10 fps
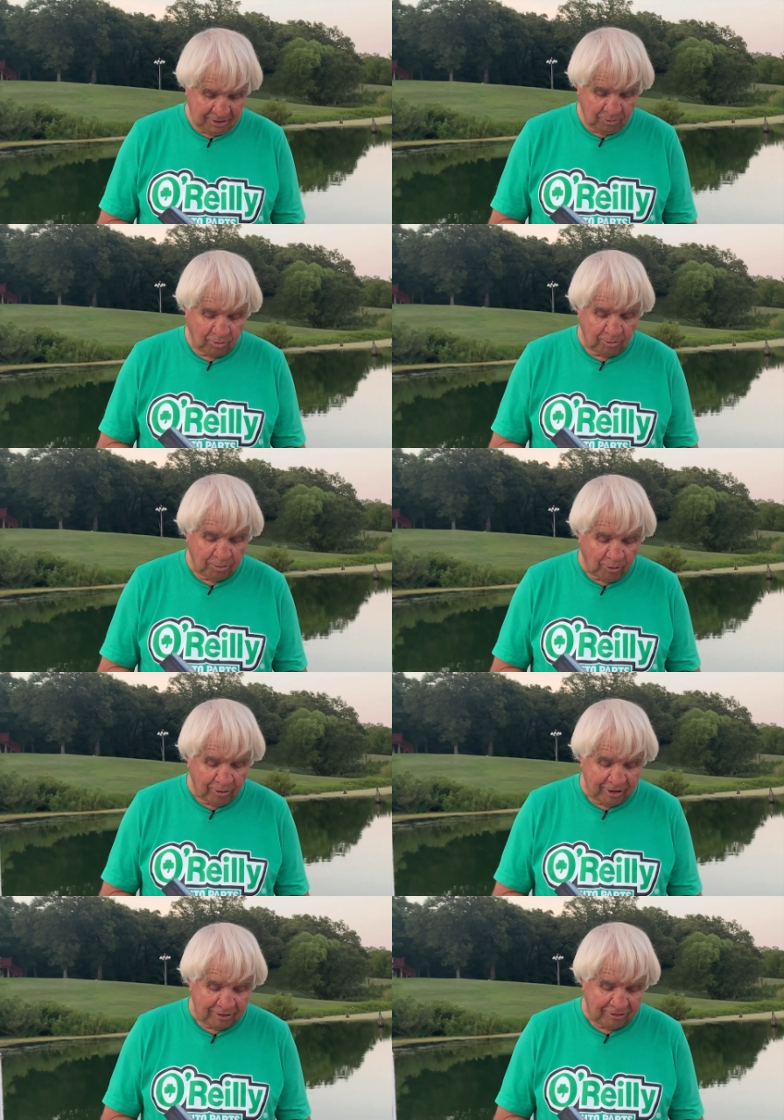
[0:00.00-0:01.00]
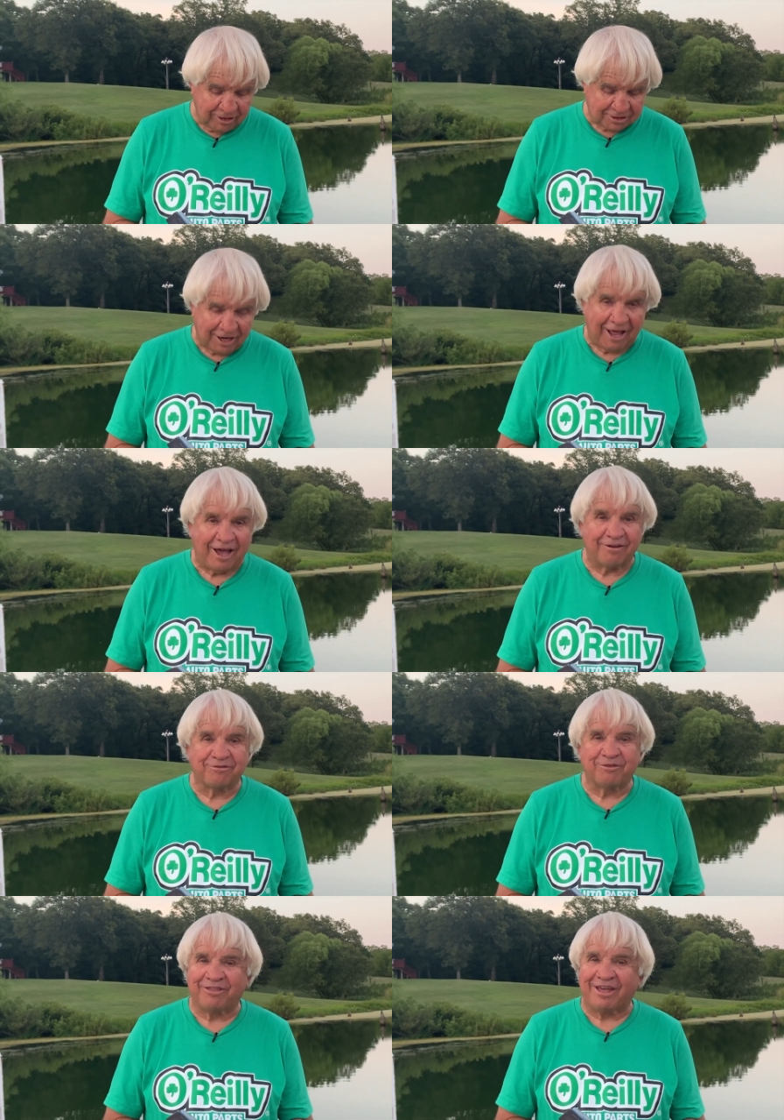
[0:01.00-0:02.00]
We're born into this life
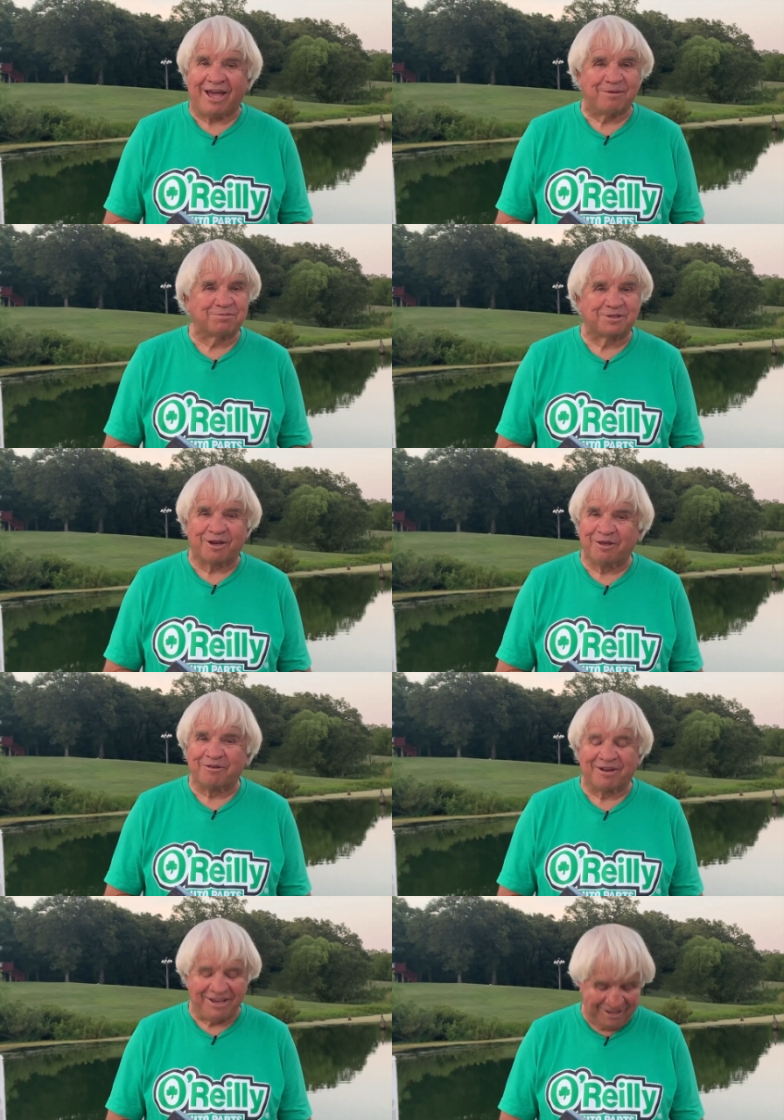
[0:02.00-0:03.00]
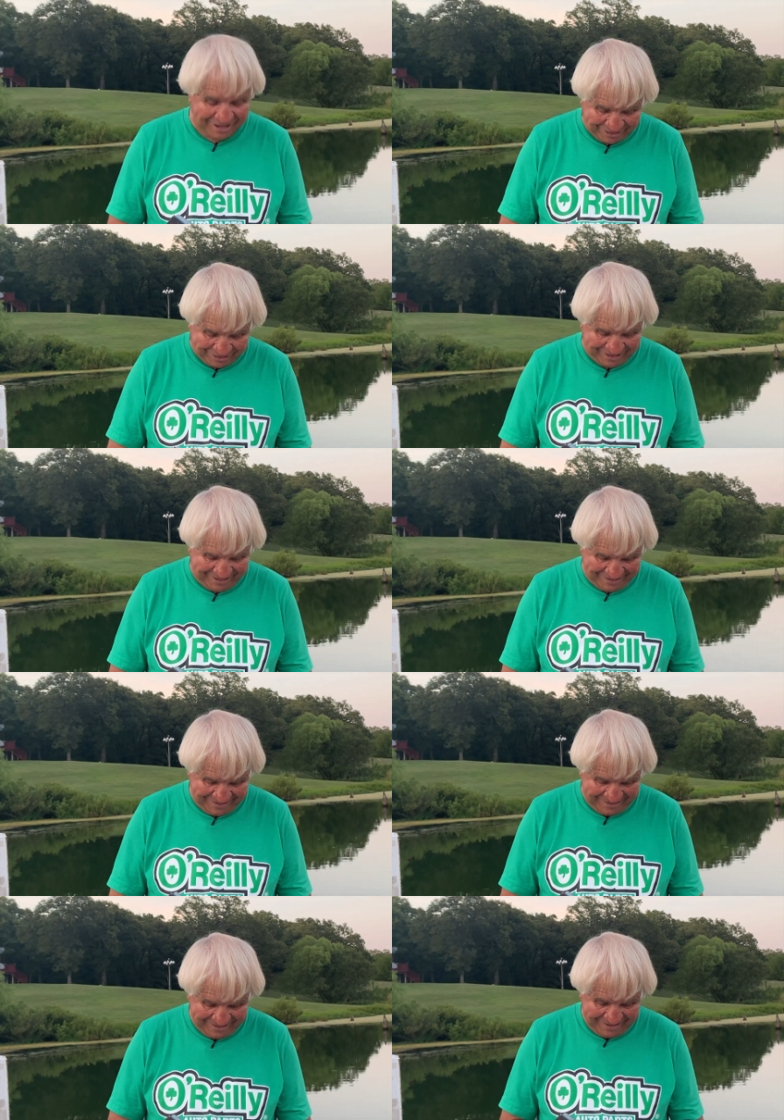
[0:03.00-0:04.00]
with absolutely nothing.
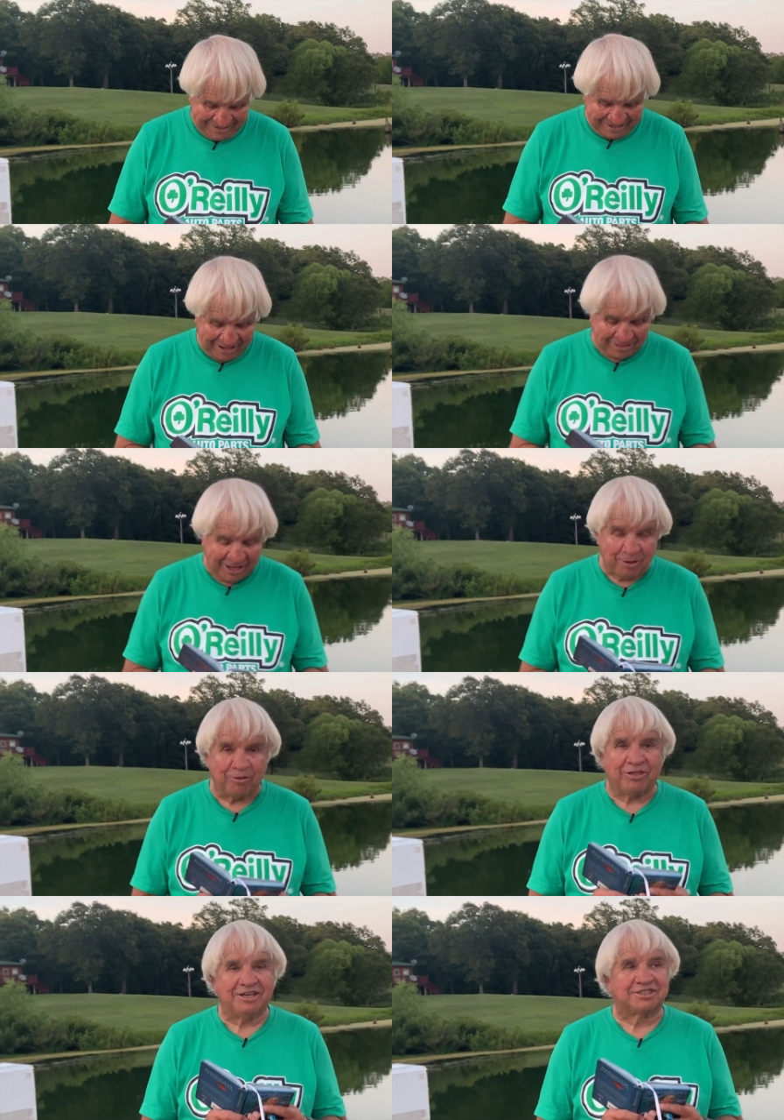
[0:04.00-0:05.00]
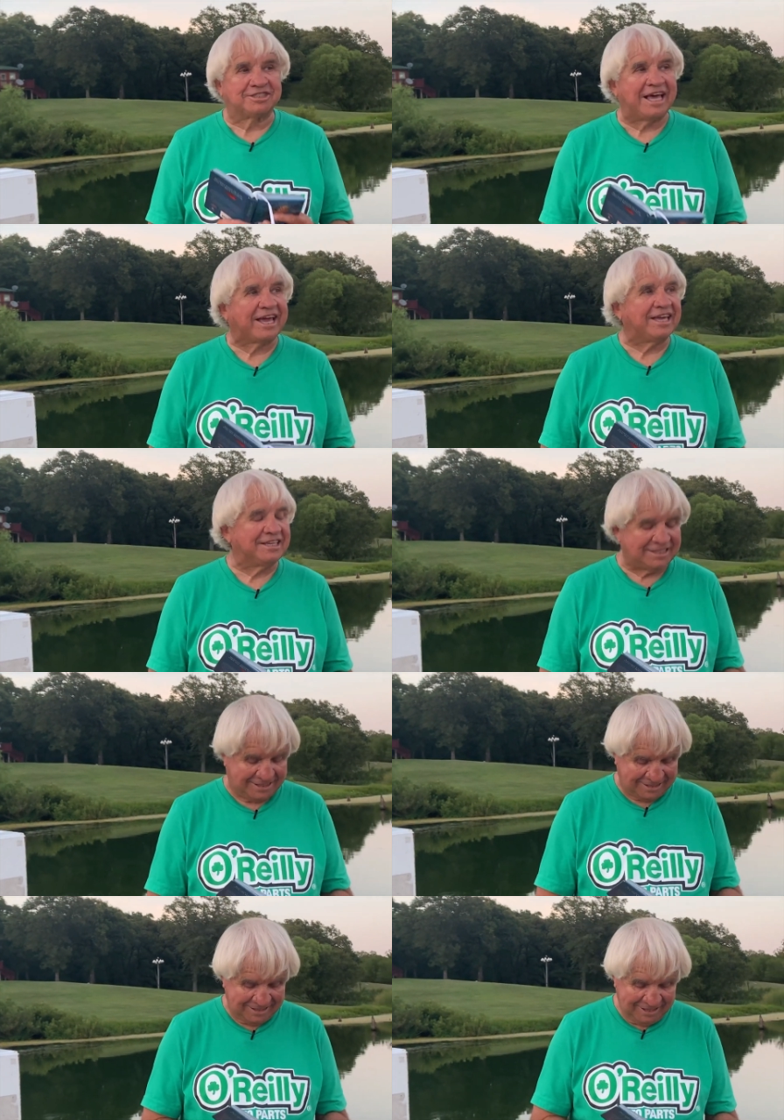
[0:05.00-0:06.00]
And then within
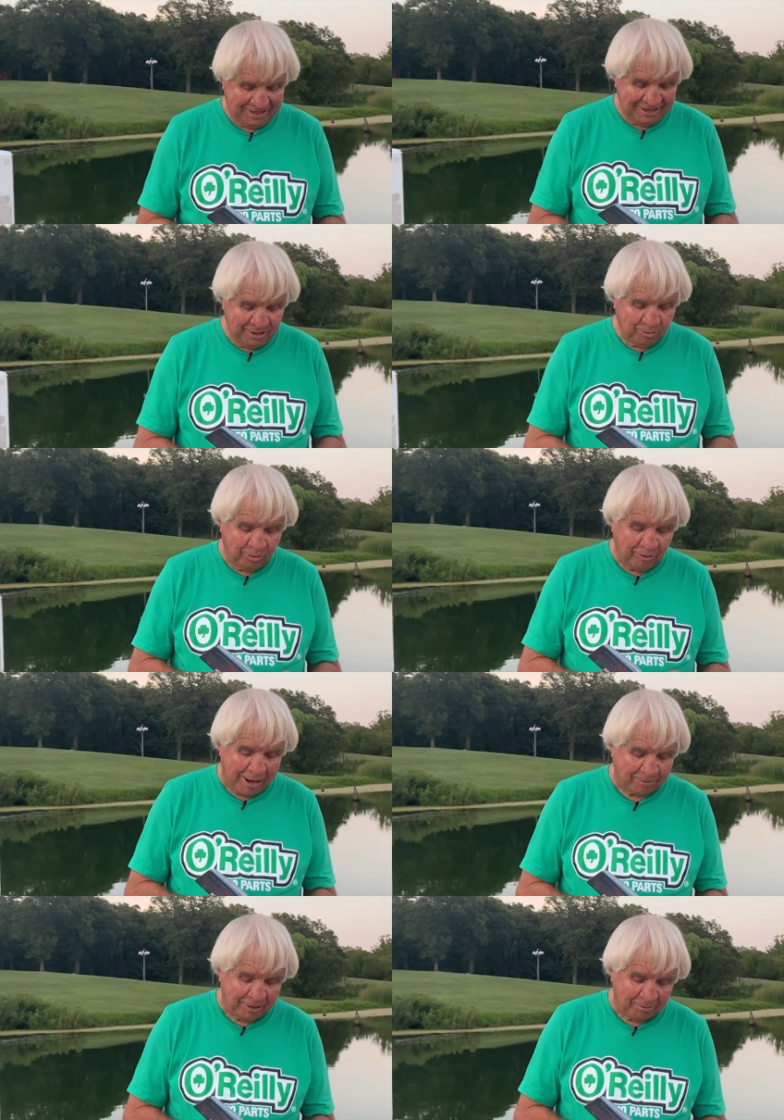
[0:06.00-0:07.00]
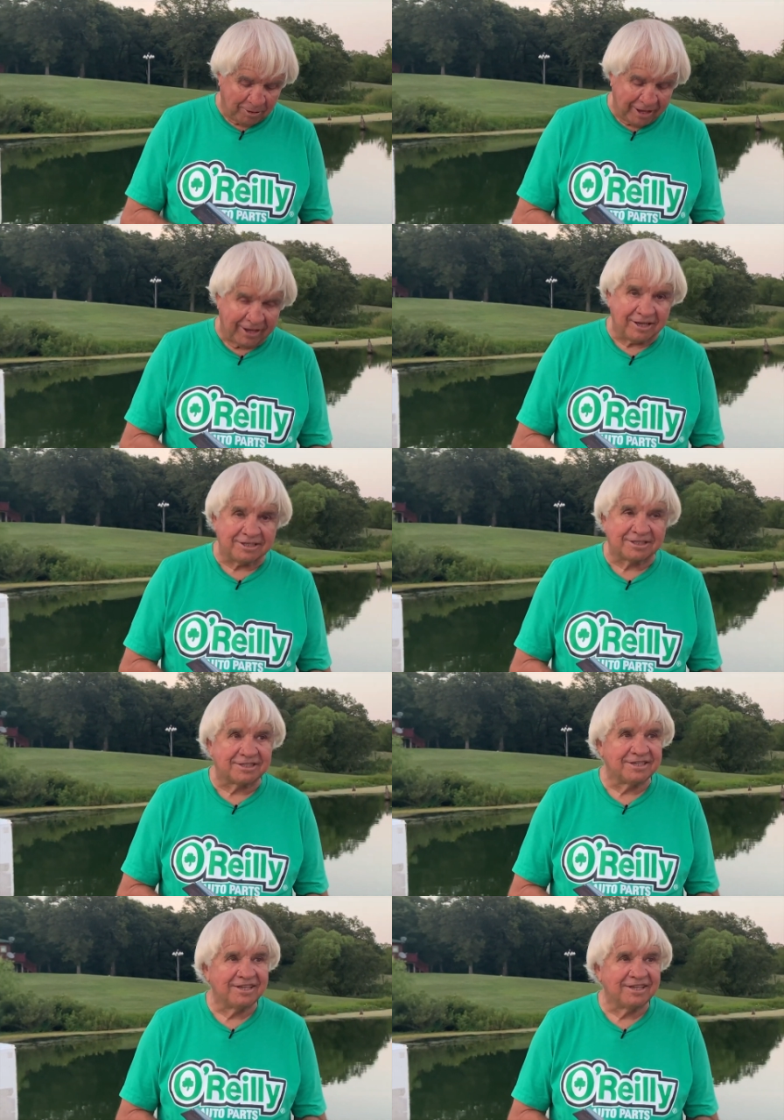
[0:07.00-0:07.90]
seconds, we're wrapped in blankets